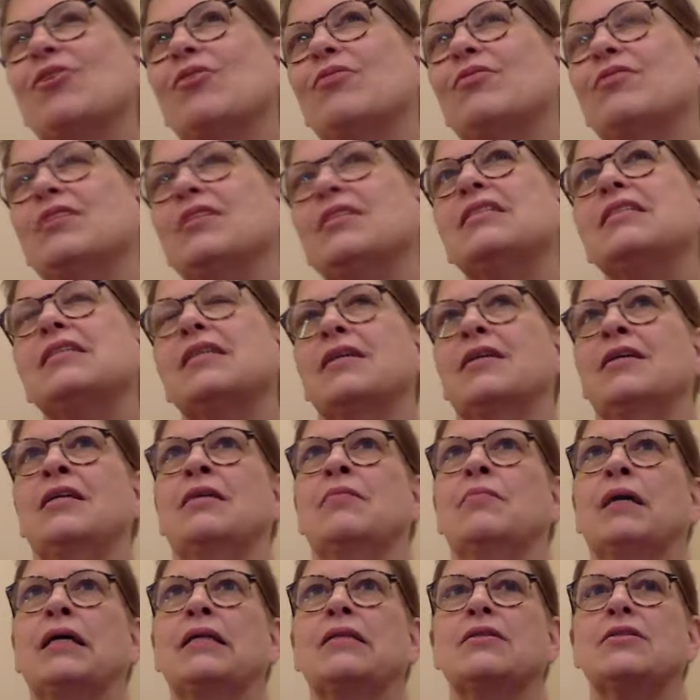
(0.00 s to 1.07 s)
so just thinking
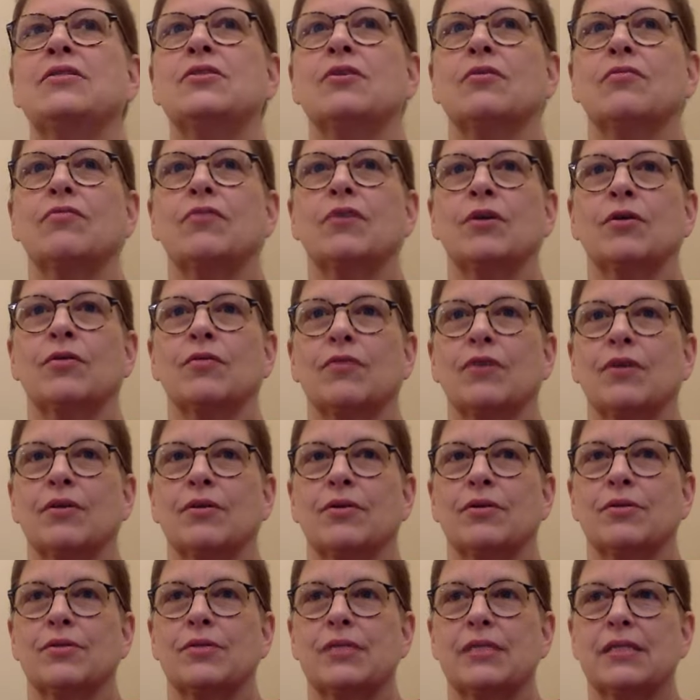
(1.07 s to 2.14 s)
about the suffering of
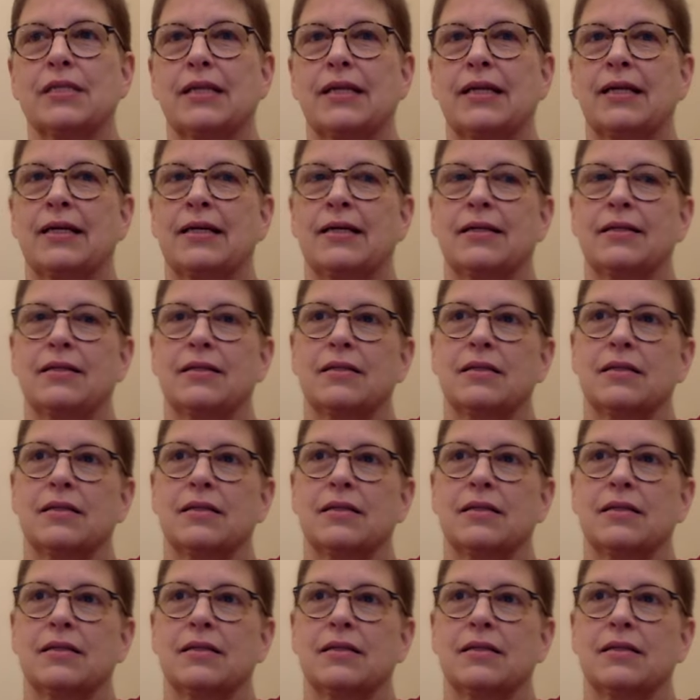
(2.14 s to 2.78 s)
others and